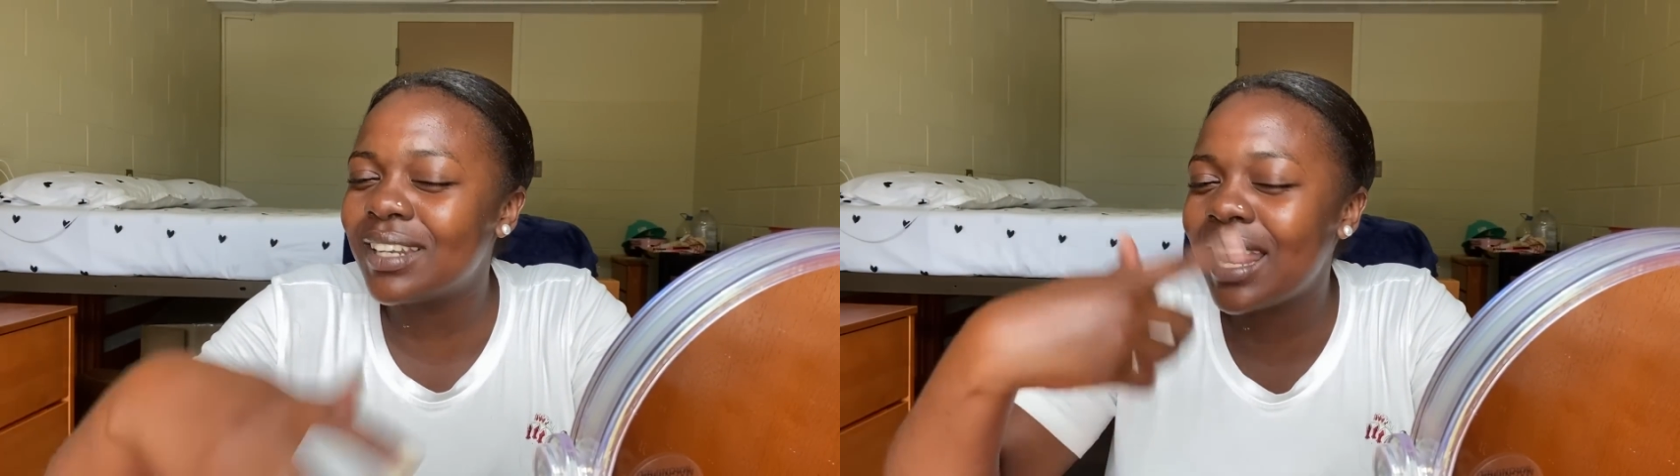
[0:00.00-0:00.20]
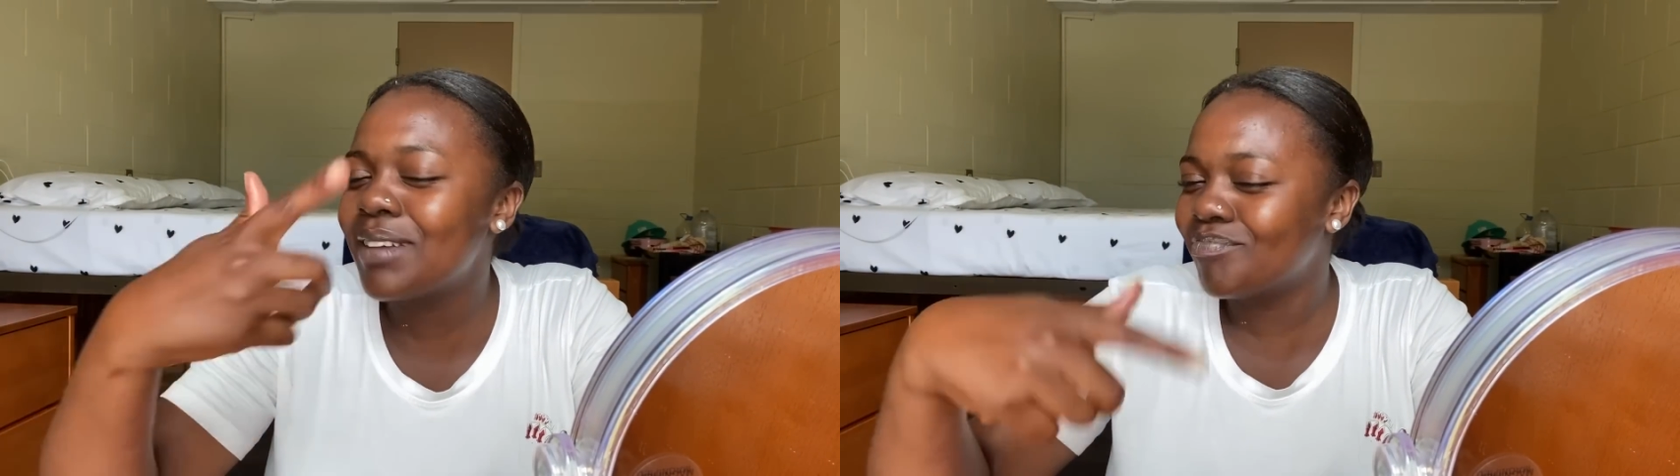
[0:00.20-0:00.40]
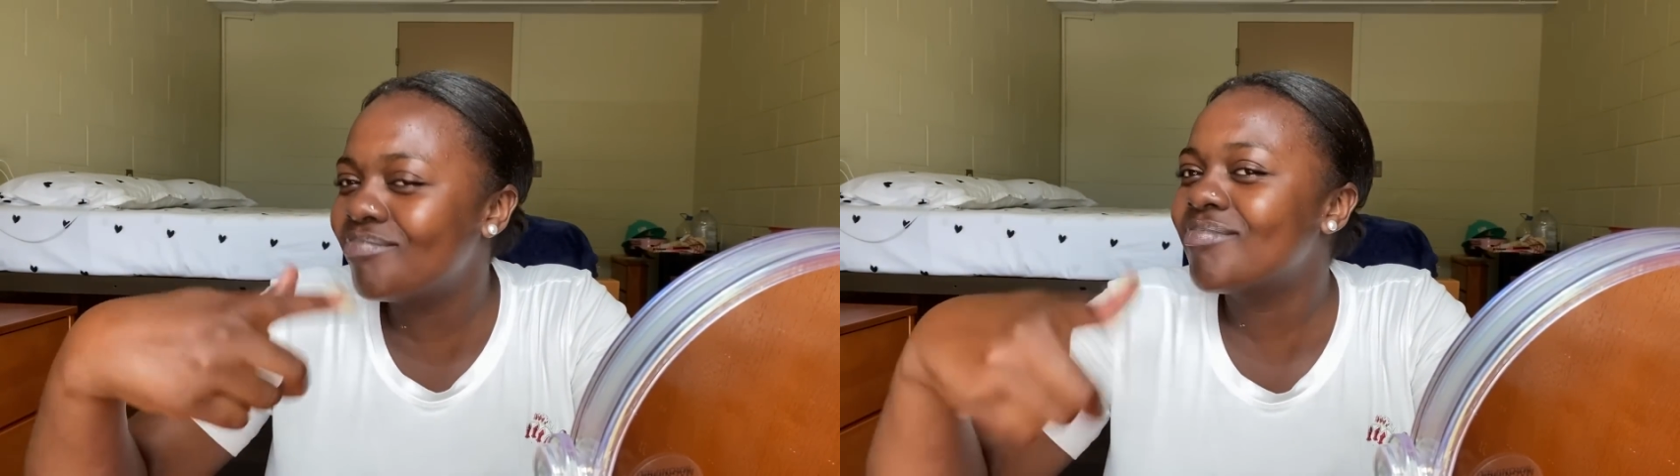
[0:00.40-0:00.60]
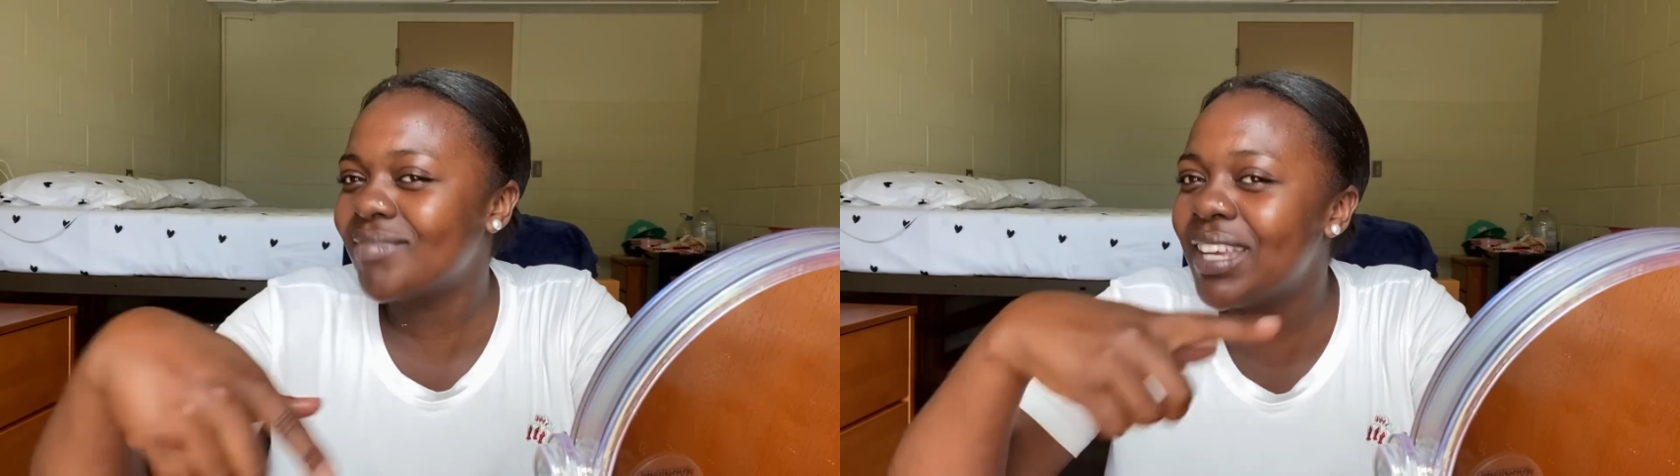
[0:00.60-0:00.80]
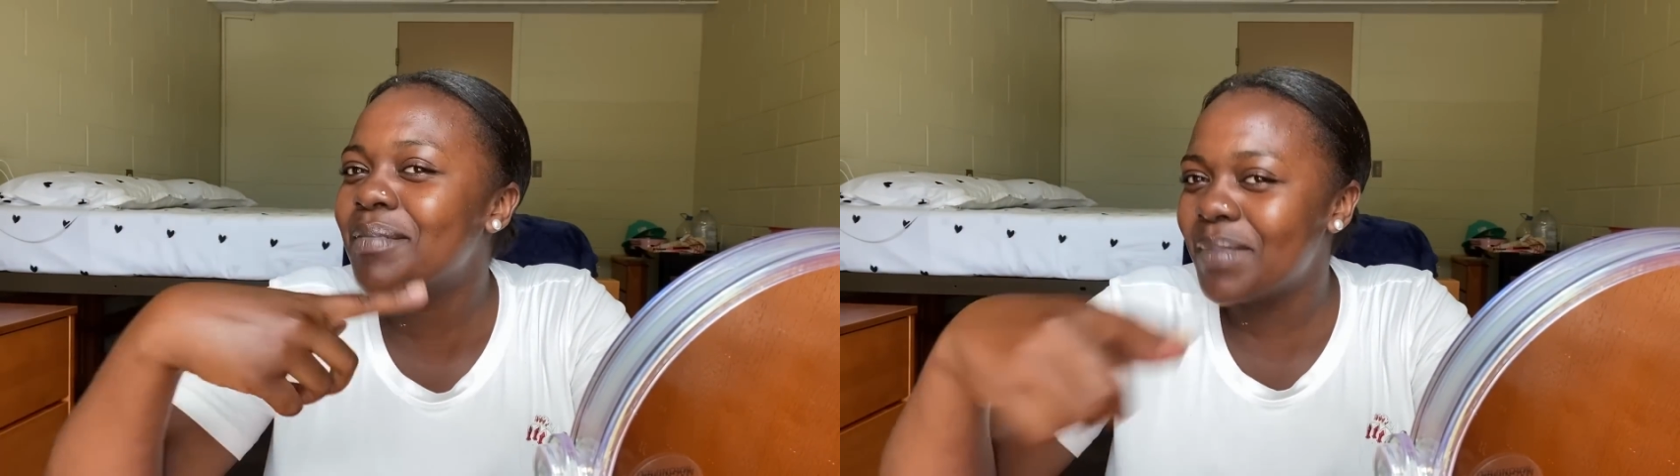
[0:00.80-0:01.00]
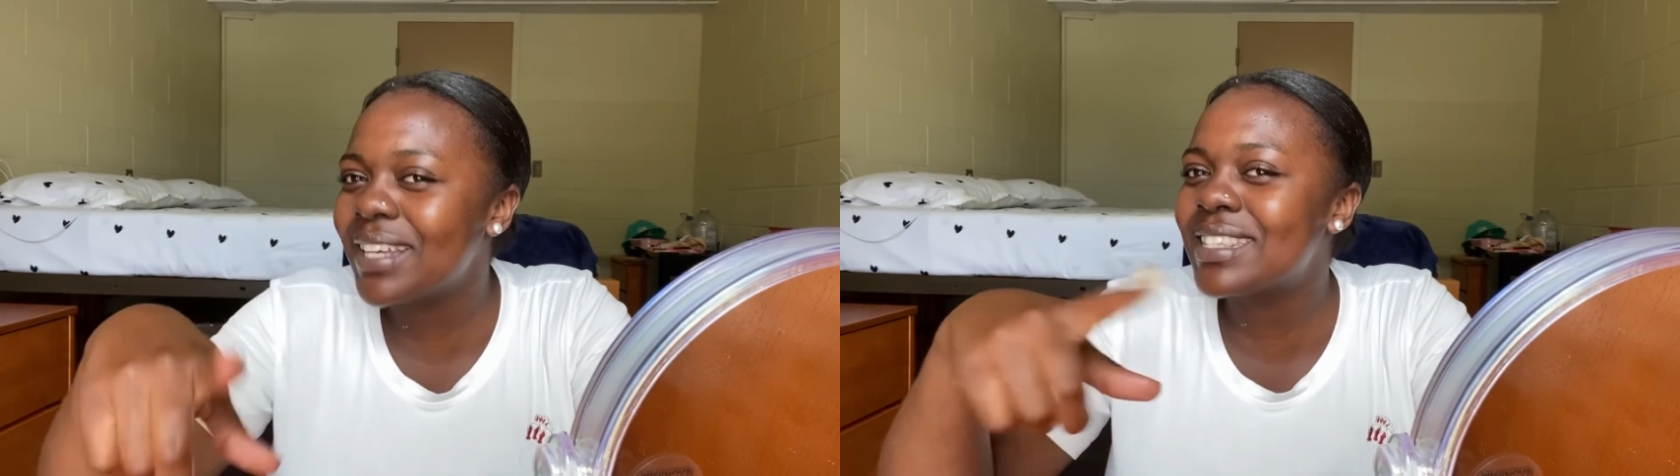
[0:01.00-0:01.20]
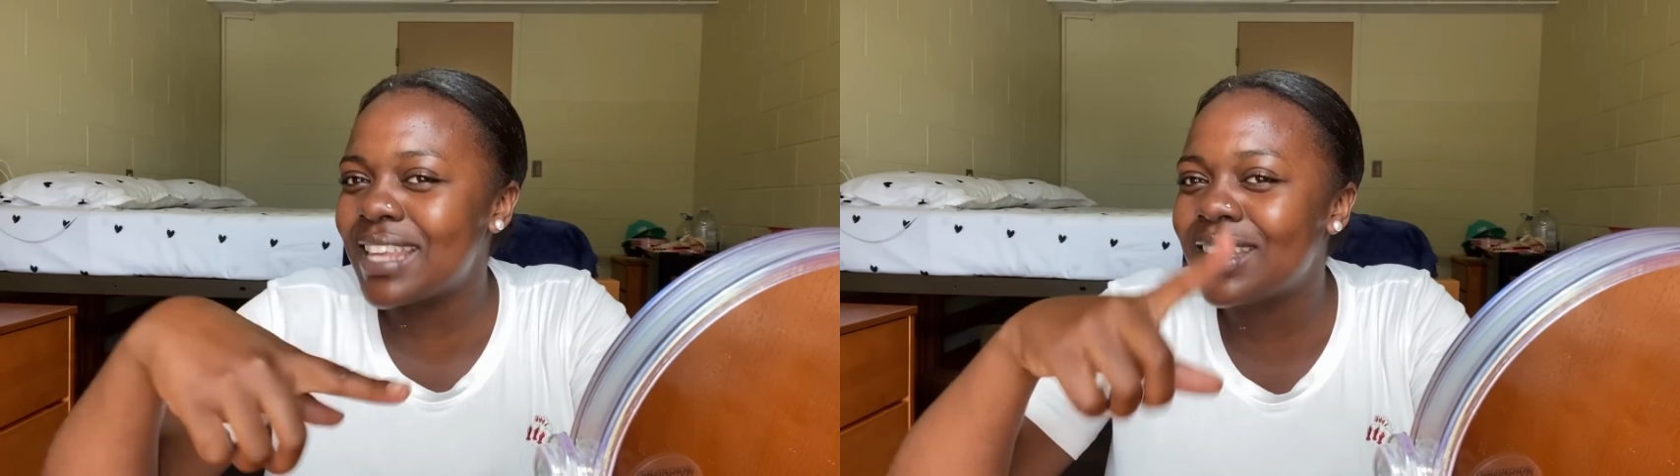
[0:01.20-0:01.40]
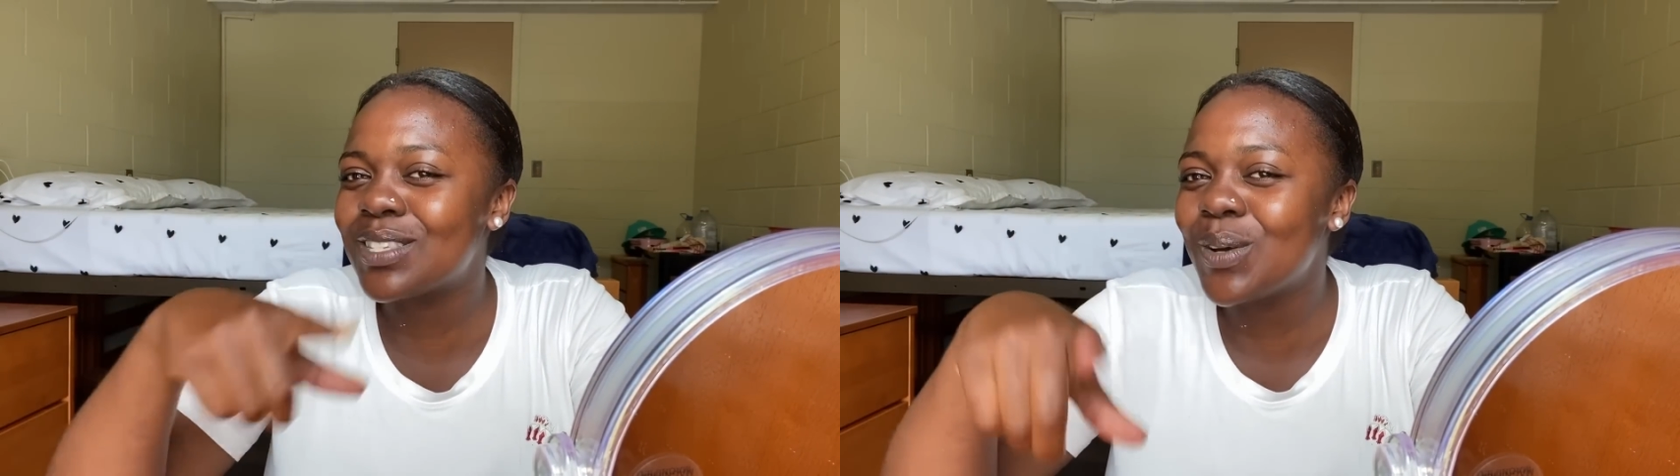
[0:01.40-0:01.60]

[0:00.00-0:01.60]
like, it makes sense.